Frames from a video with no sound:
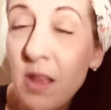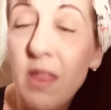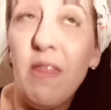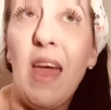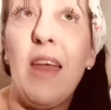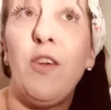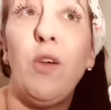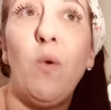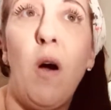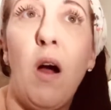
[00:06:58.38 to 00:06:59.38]
then
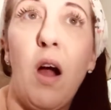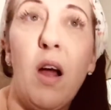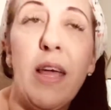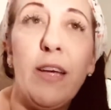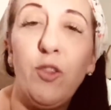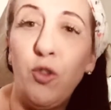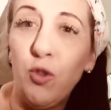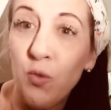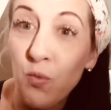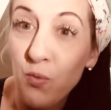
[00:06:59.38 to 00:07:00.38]
you are
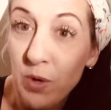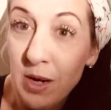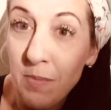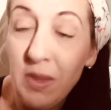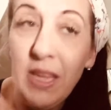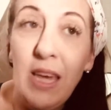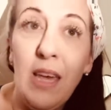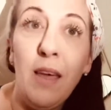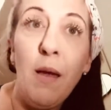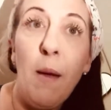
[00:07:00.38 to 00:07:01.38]
extremely